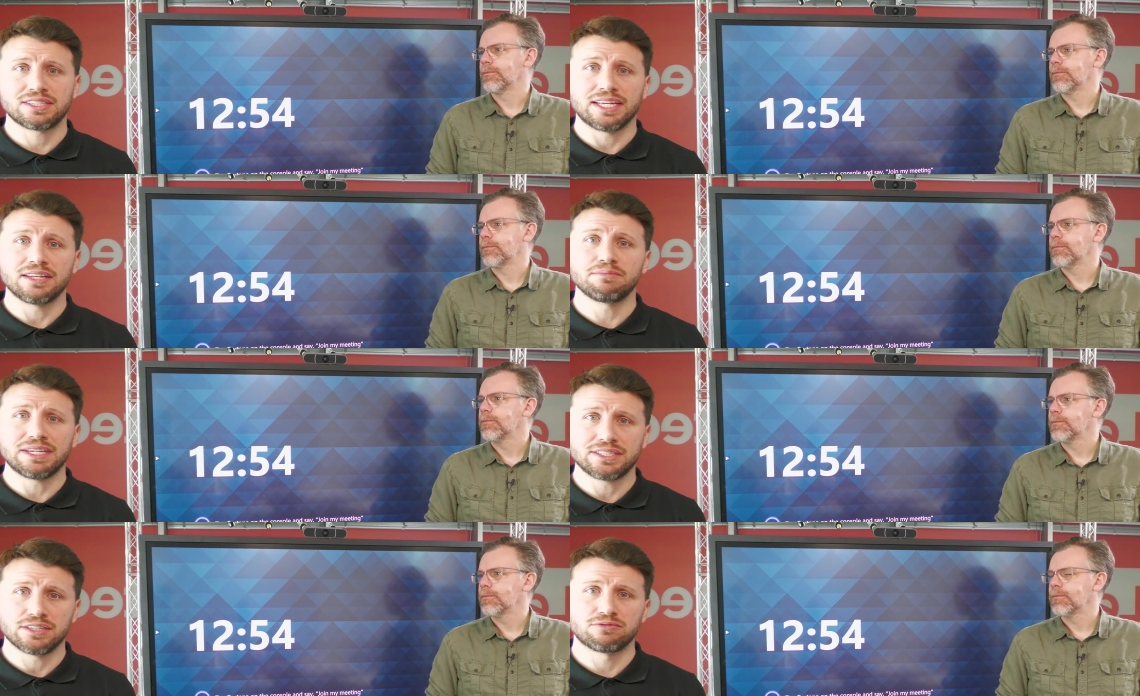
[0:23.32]
Speaker 1: in the
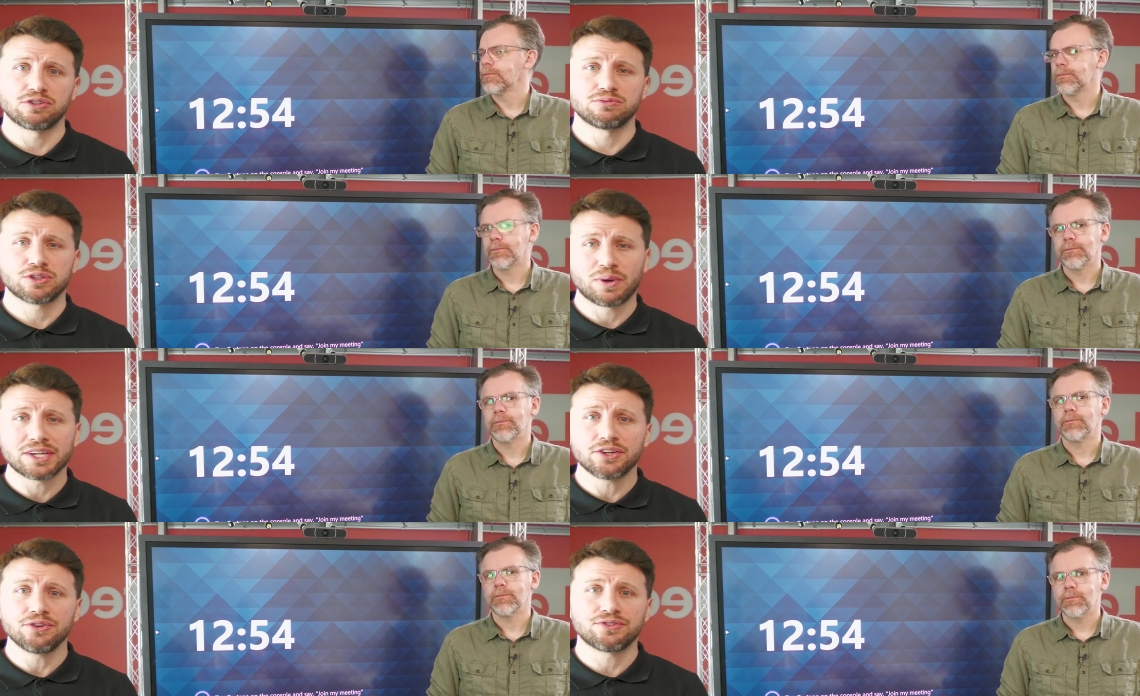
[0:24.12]
meeting room. So where
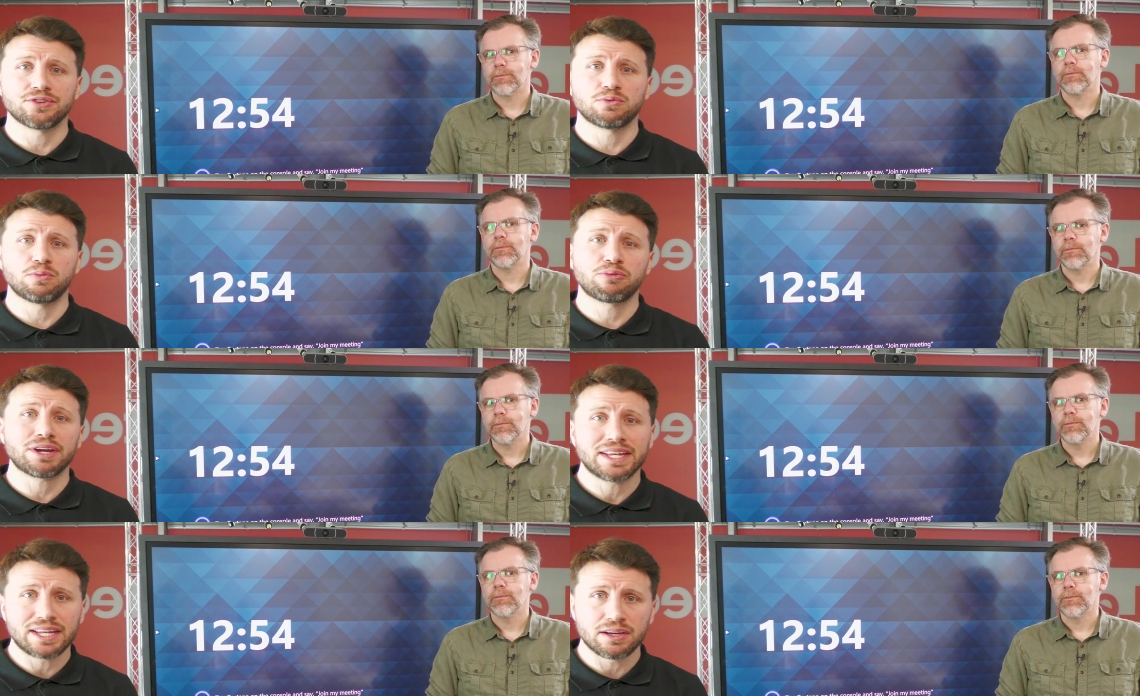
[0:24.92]
users will bring
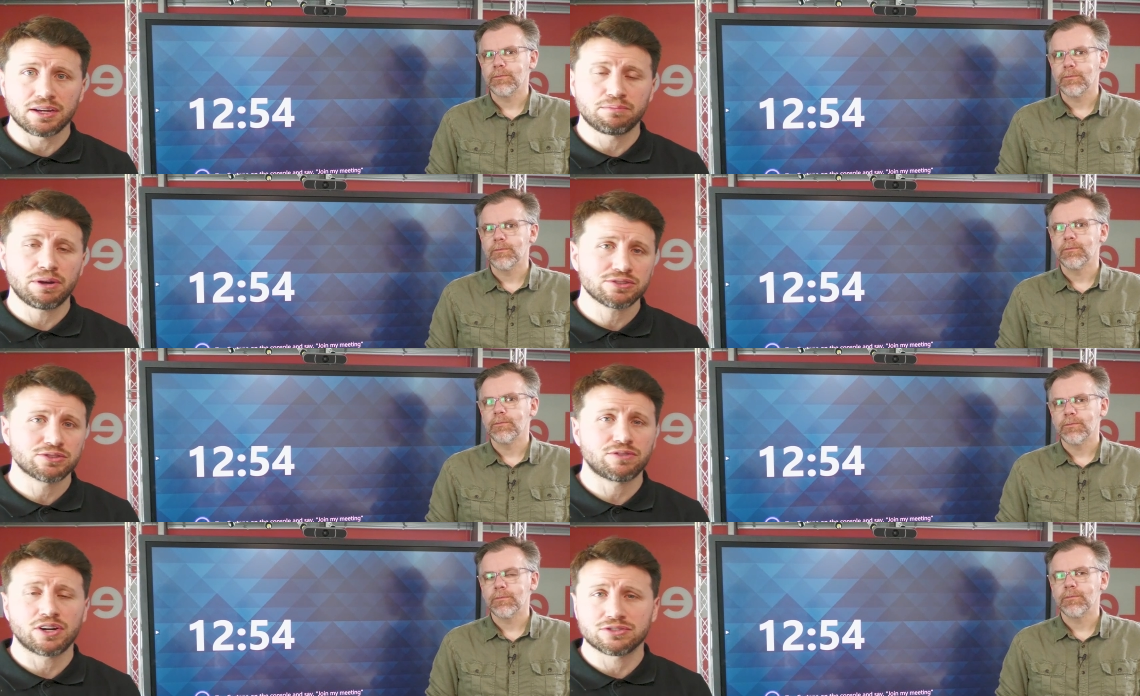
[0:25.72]
in a, a personal
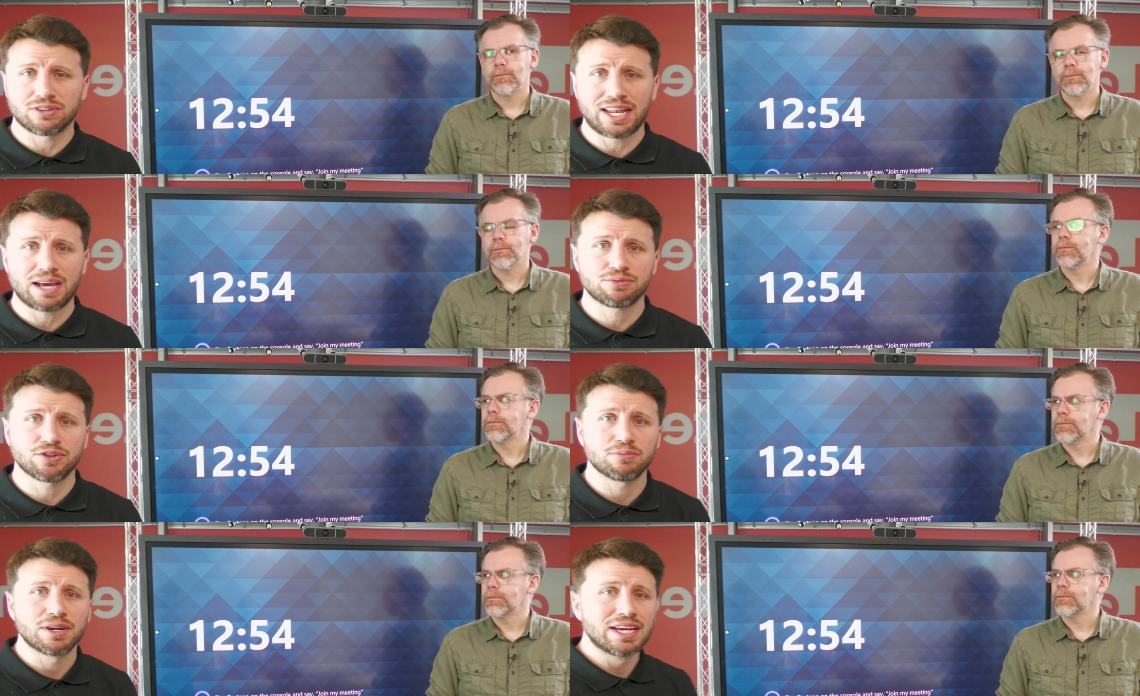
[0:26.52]
device or a
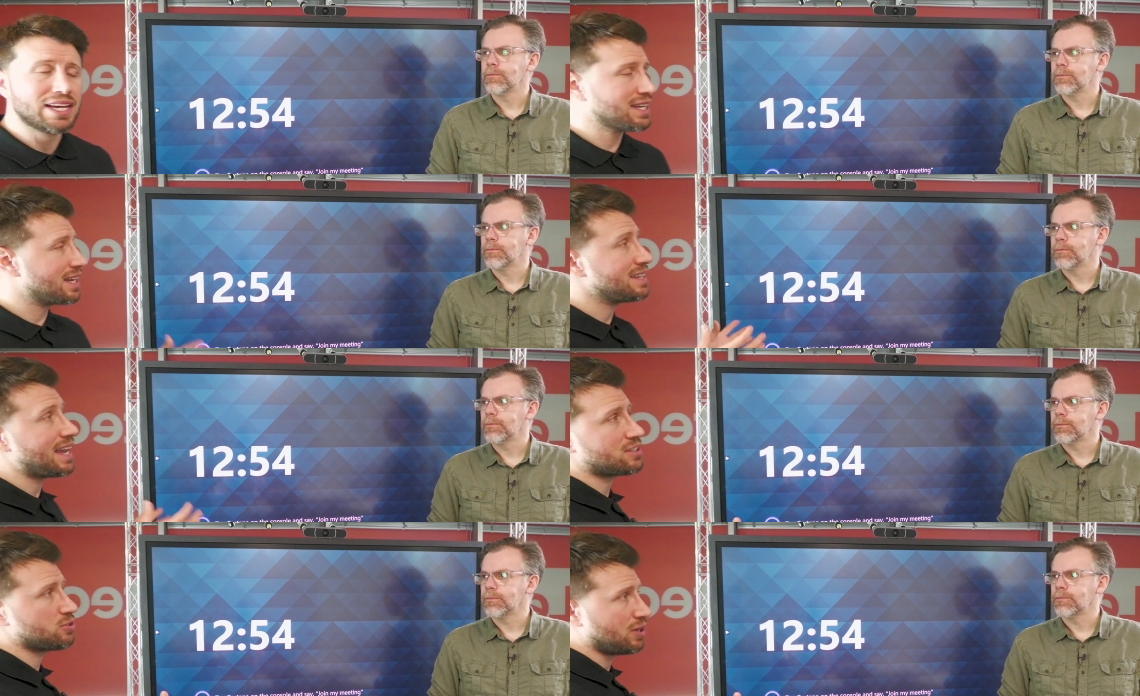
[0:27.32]
laptop, connect
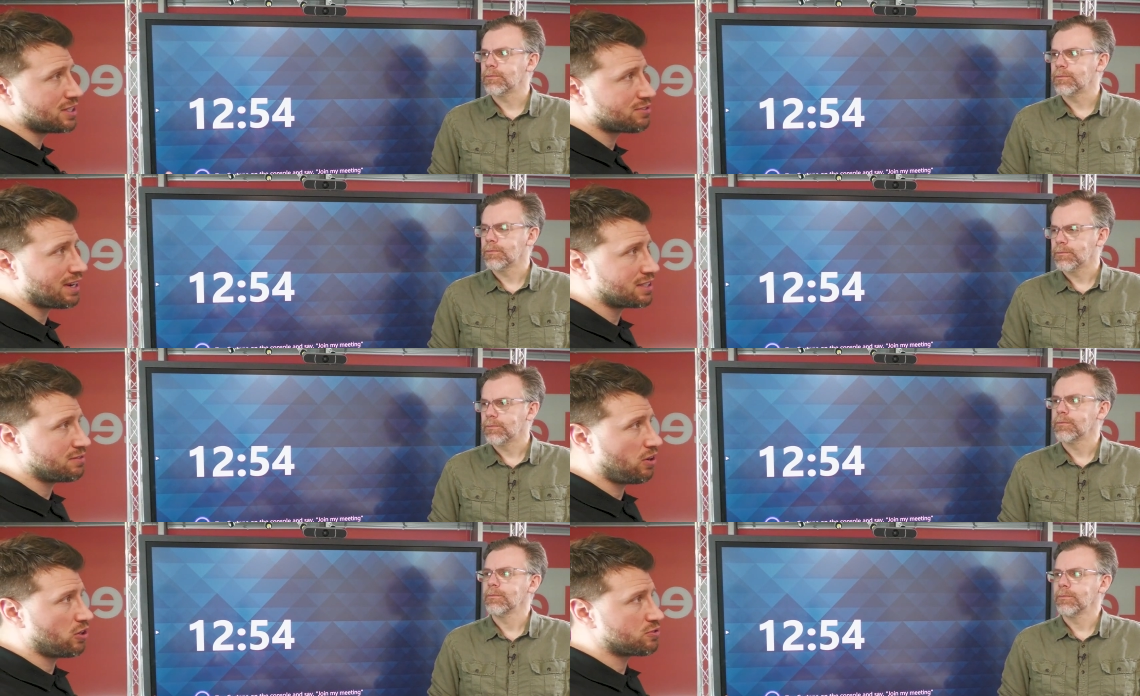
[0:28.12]
to our interactive
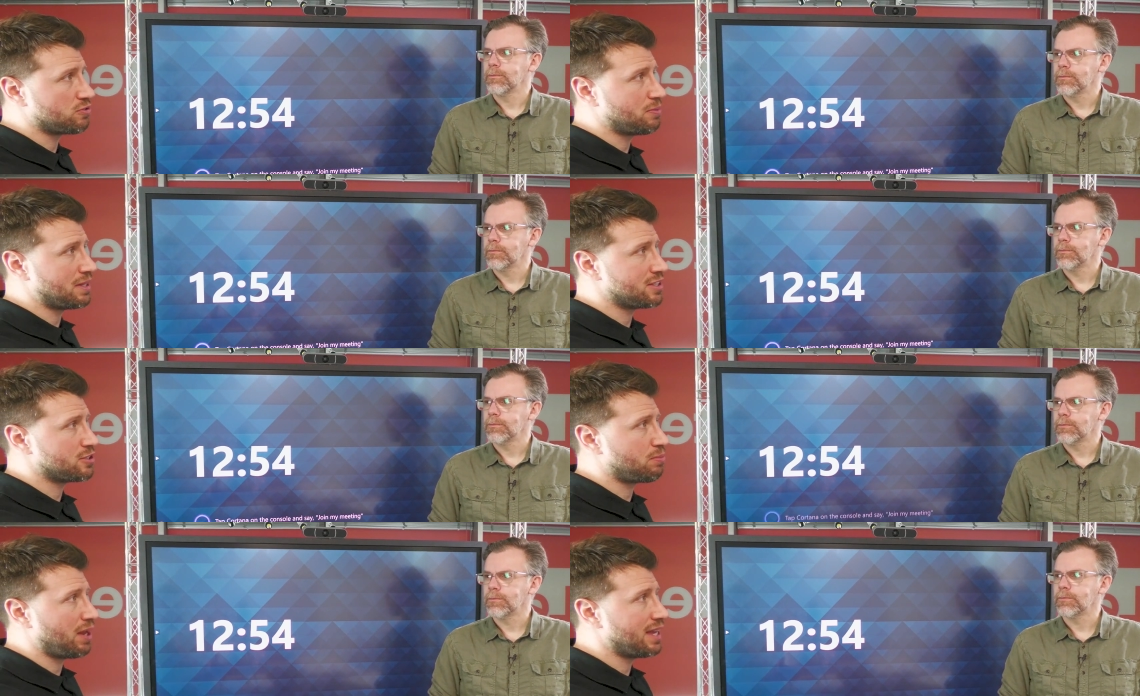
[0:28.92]
large format
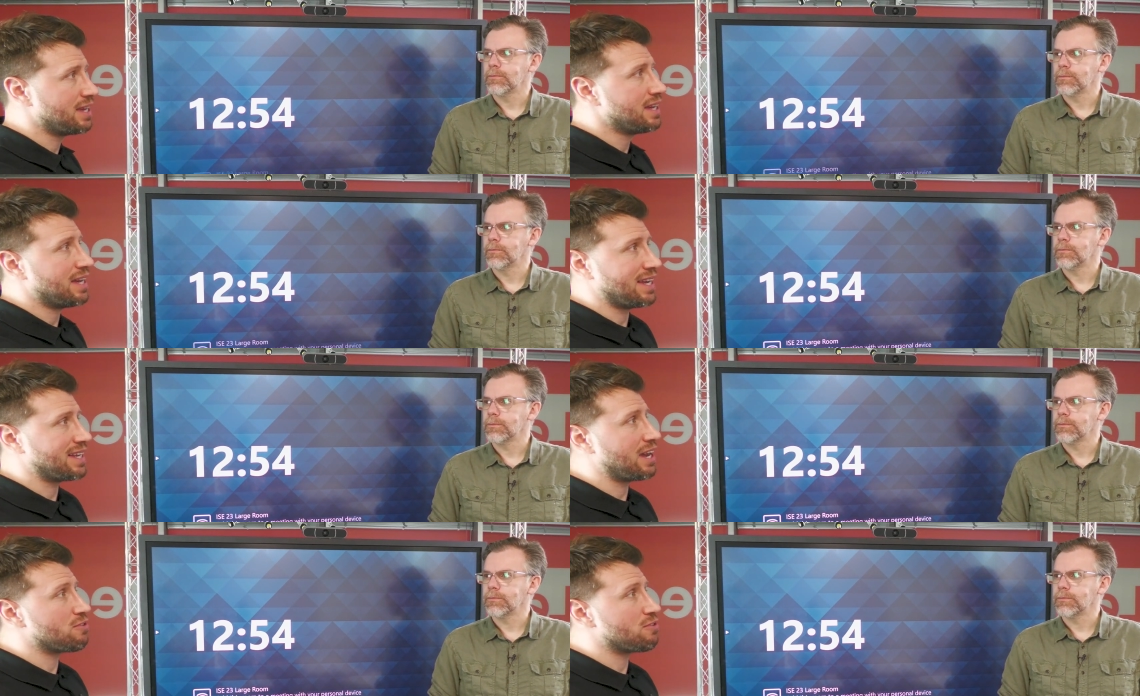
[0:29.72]
display and get a